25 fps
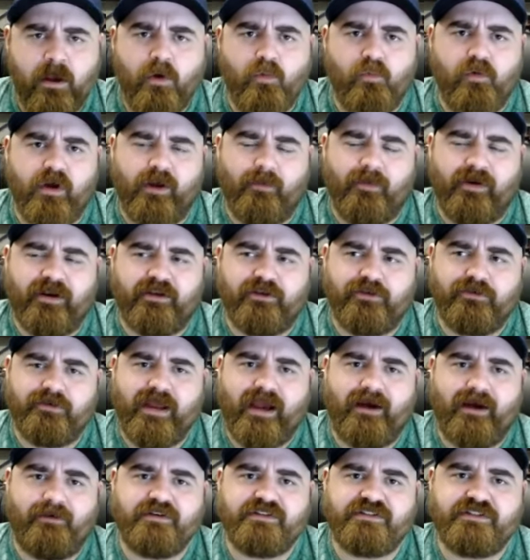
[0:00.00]
What I want to do
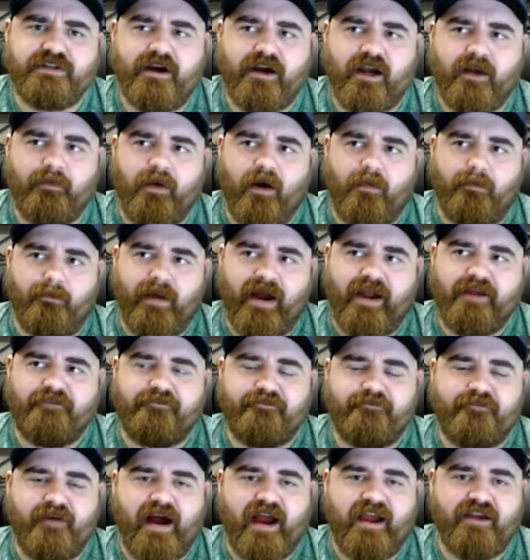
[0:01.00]
now is talk about my
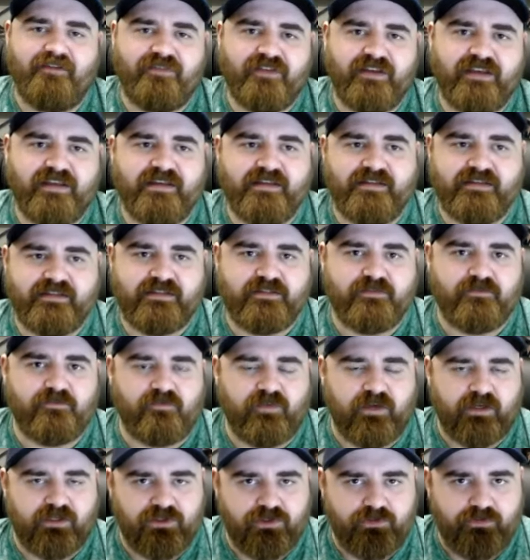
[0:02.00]
five keys to
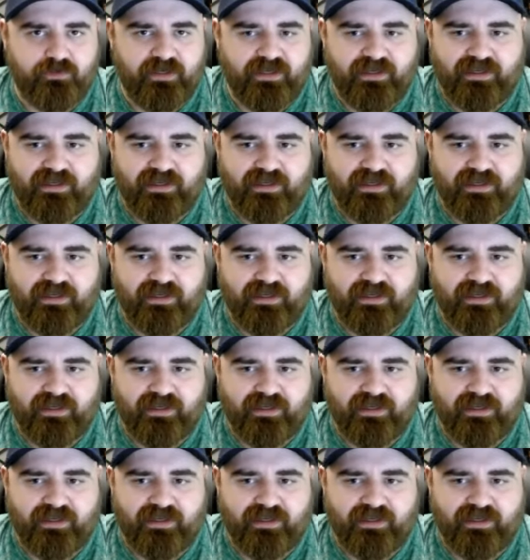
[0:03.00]
victory.